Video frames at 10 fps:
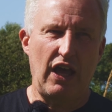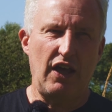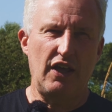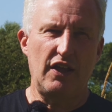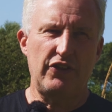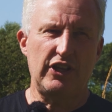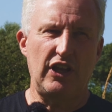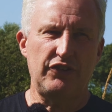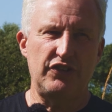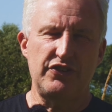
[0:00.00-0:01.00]
the
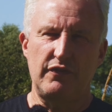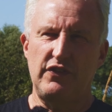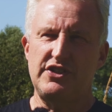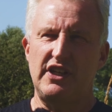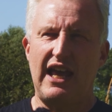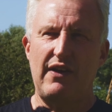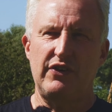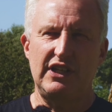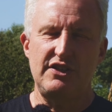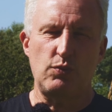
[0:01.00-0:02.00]
classes that visit, have
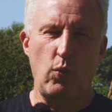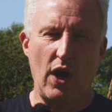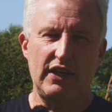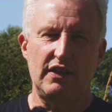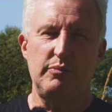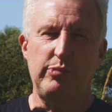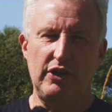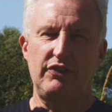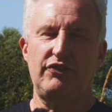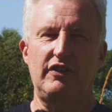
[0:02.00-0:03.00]
at least one
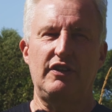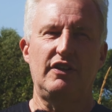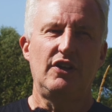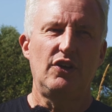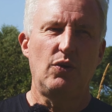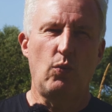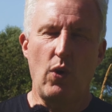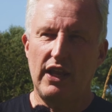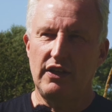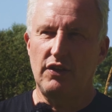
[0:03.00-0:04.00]
person,
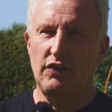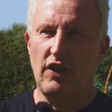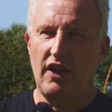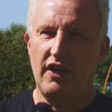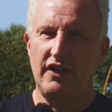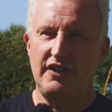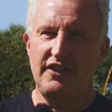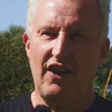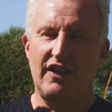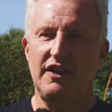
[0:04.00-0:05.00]
one
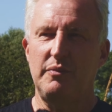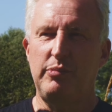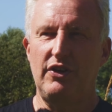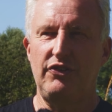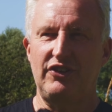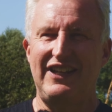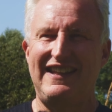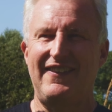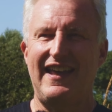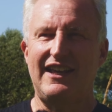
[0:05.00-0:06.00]
young person
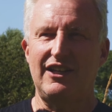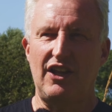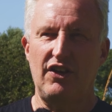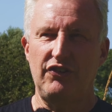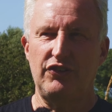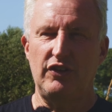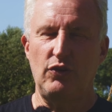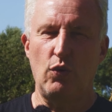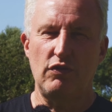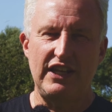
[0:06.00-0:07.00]
in their class that
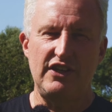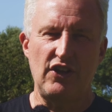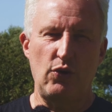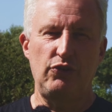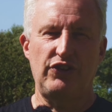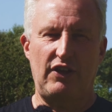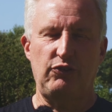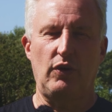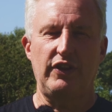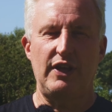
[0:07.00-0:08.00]
already knows
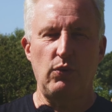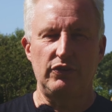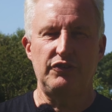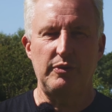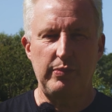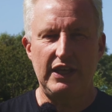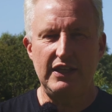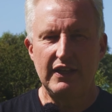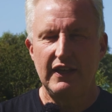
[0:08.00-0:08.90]
that's what they want to be.